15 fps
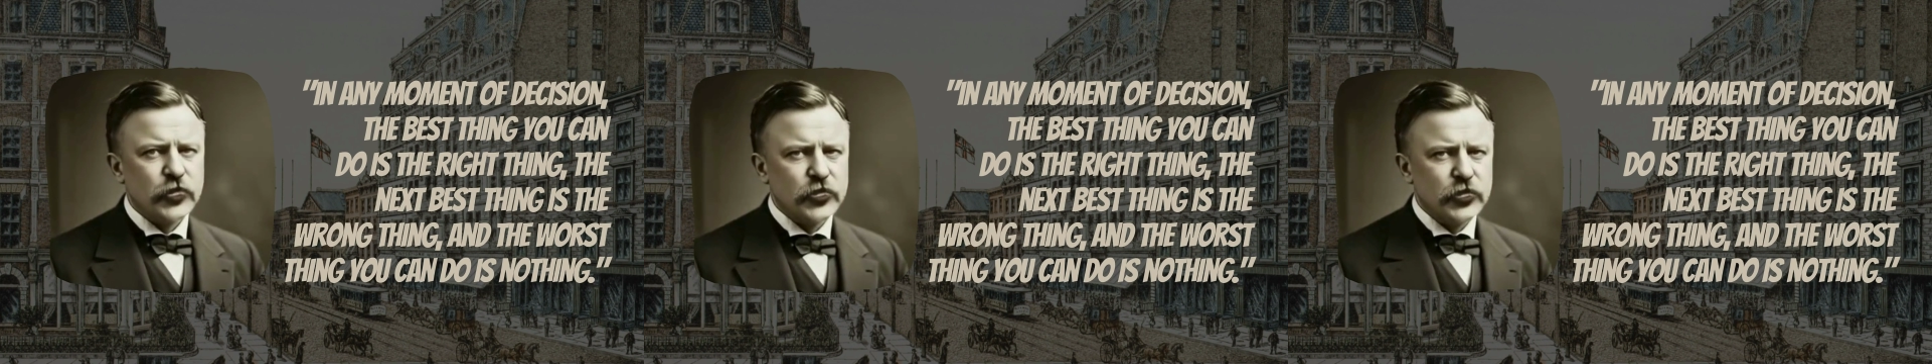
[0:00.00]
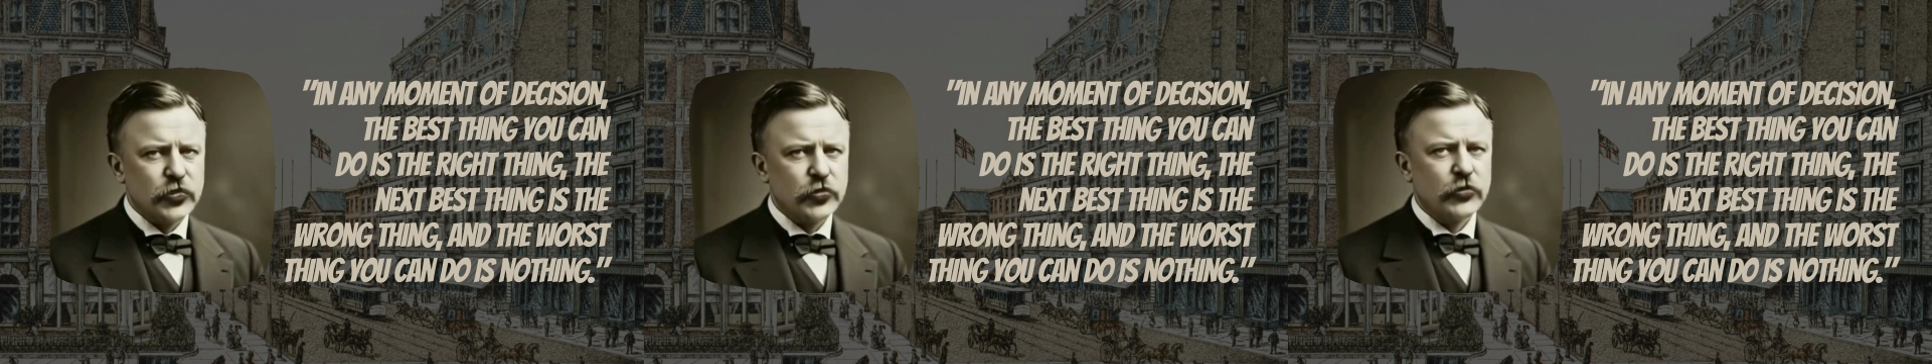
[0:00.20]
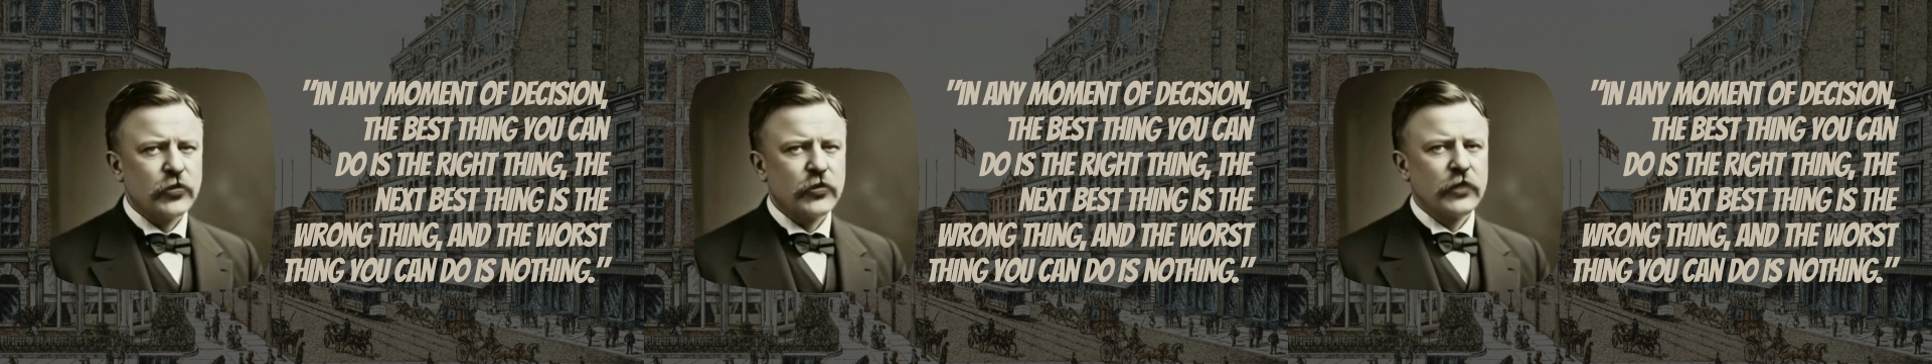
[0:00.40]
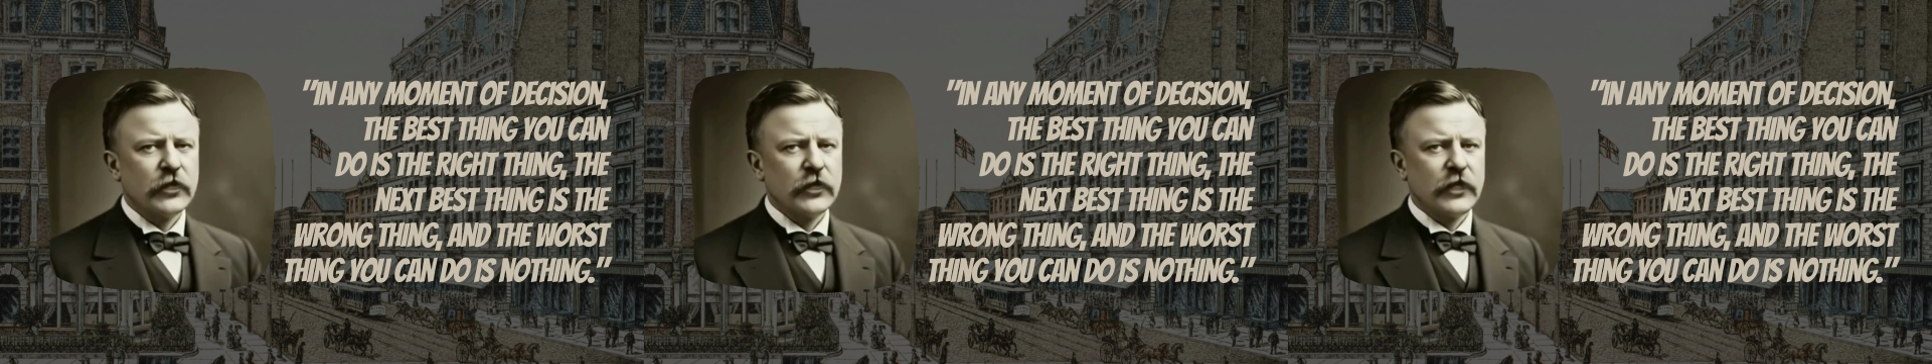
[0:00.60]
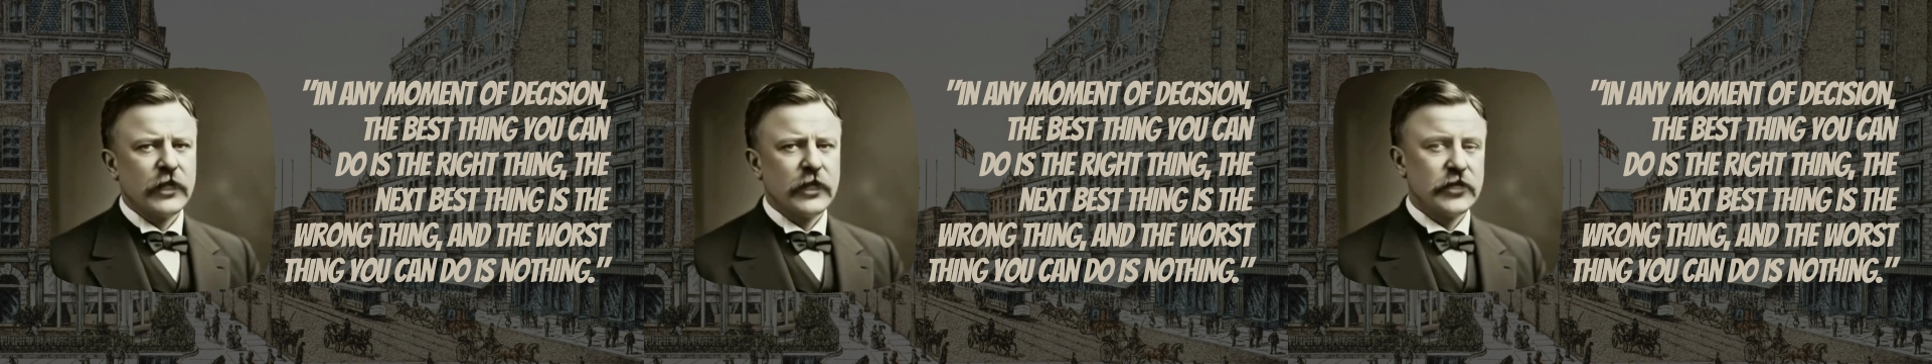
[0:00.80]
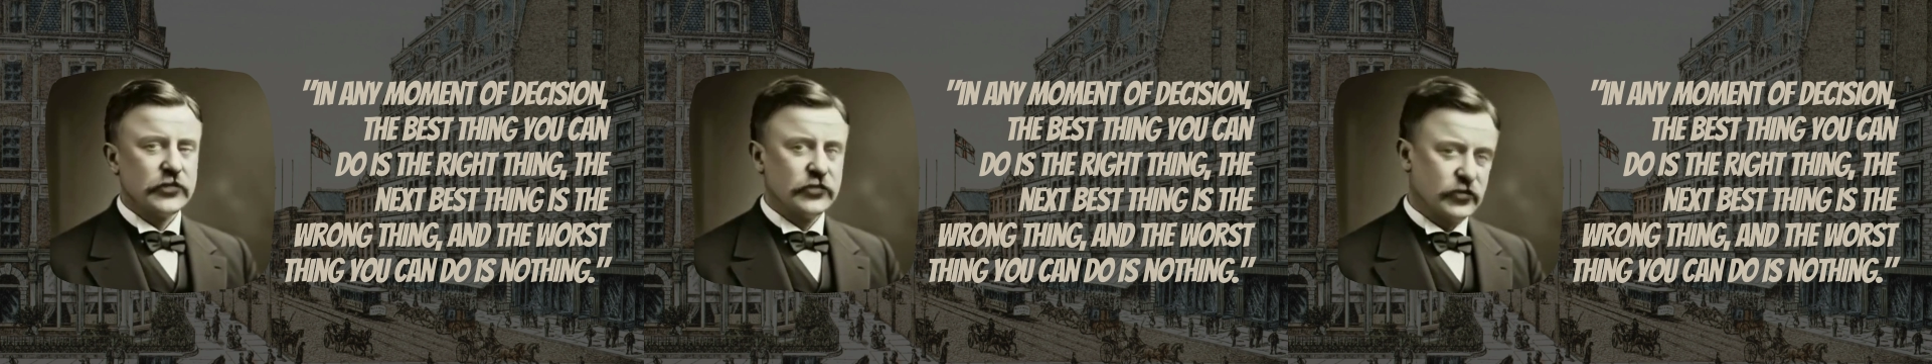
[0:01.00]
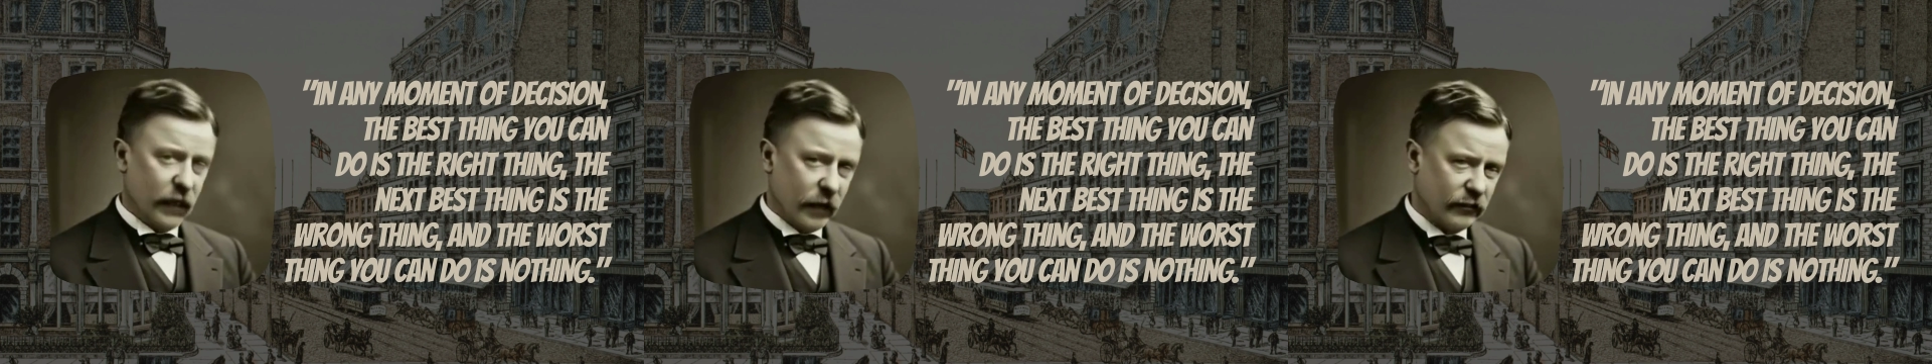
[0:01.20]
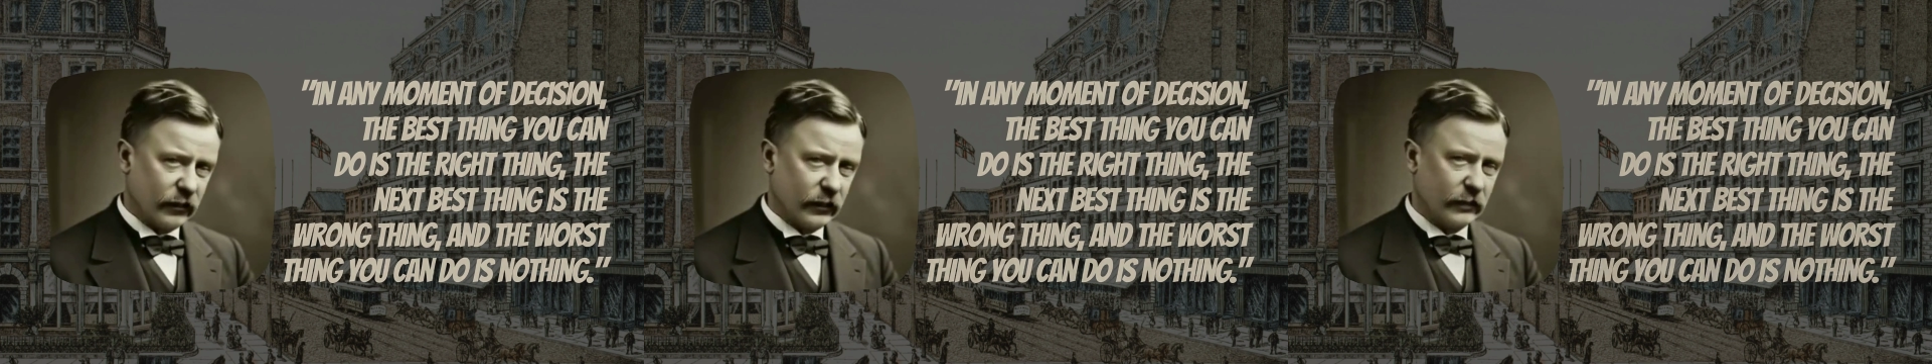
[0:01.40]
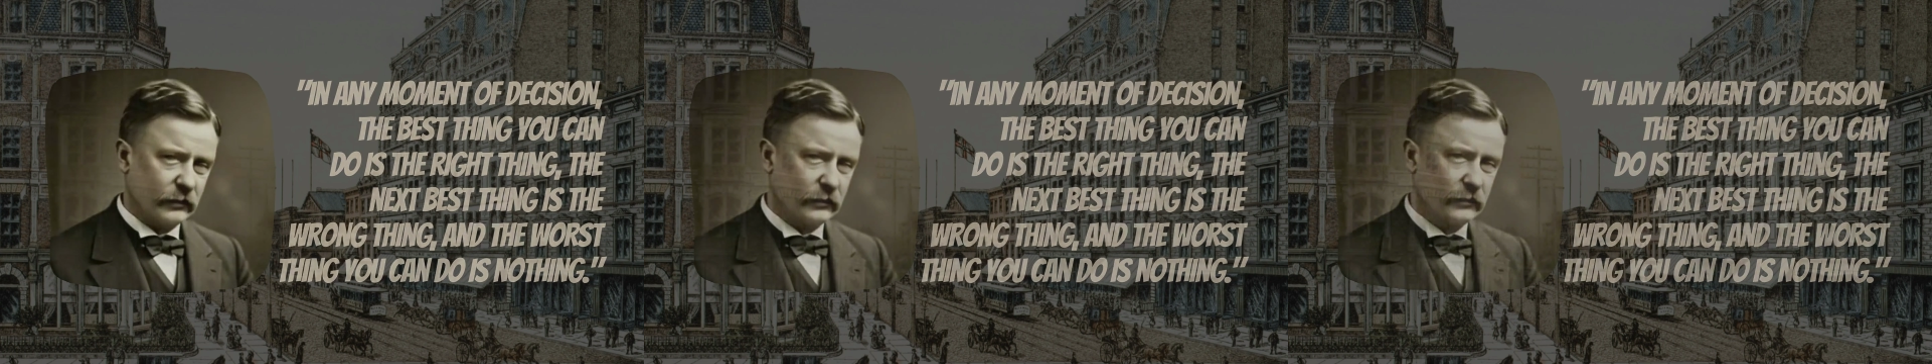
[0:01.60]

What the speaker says: do is nothing.